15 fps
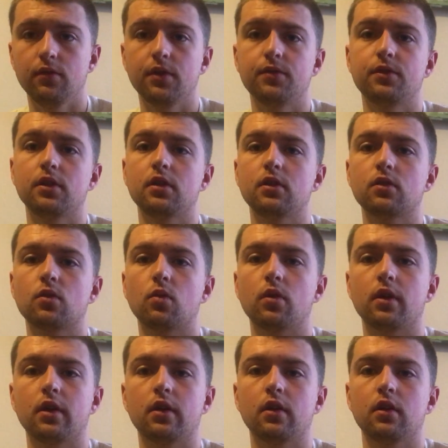15,
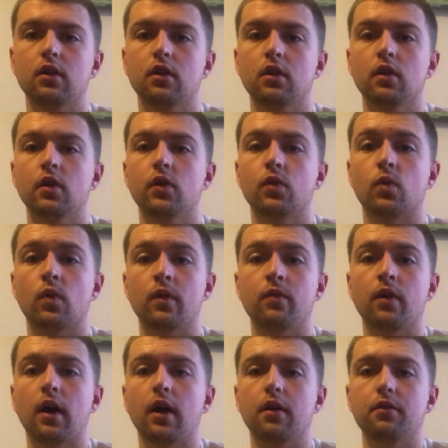20,
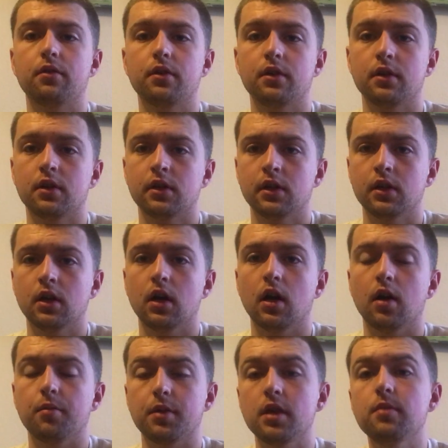25
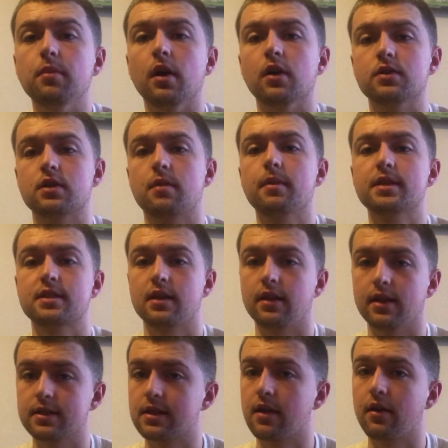emails, and I'm not
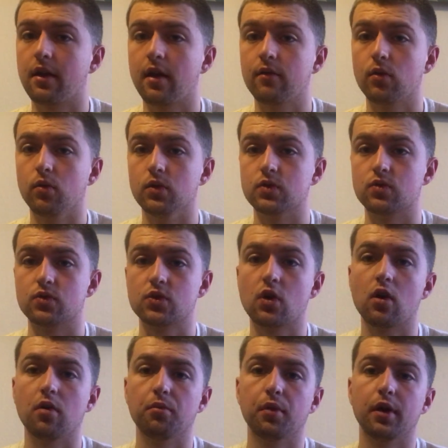saying that's everyone's
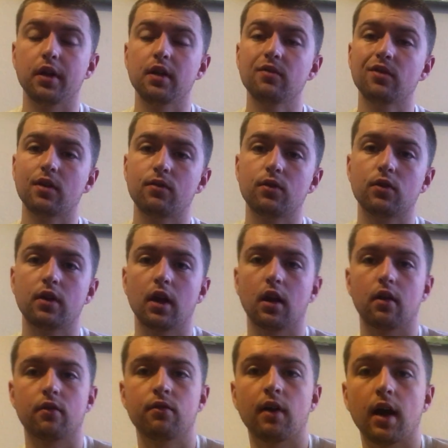result, but even if you're
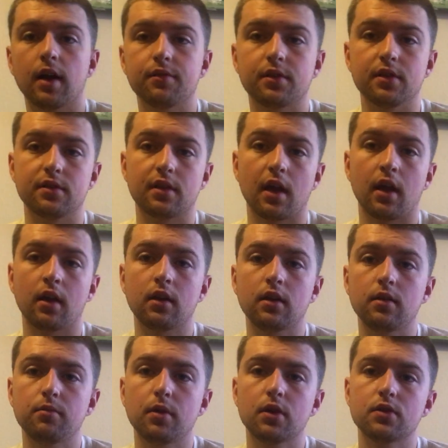getting 5 to 10
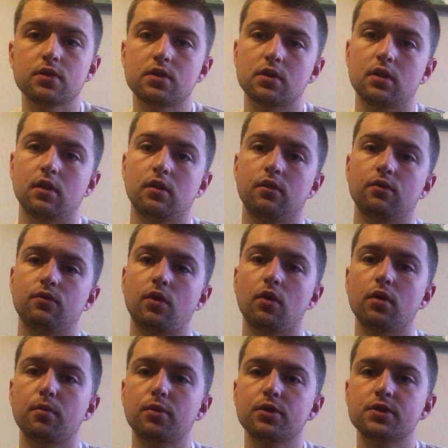emails and
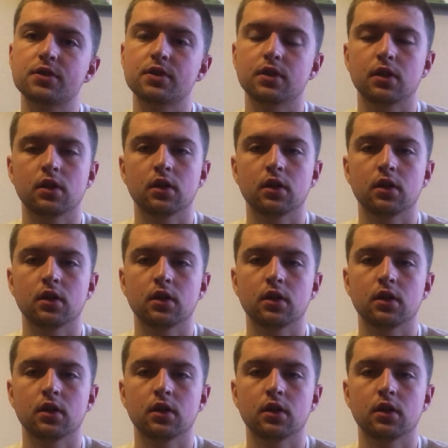phone numbers,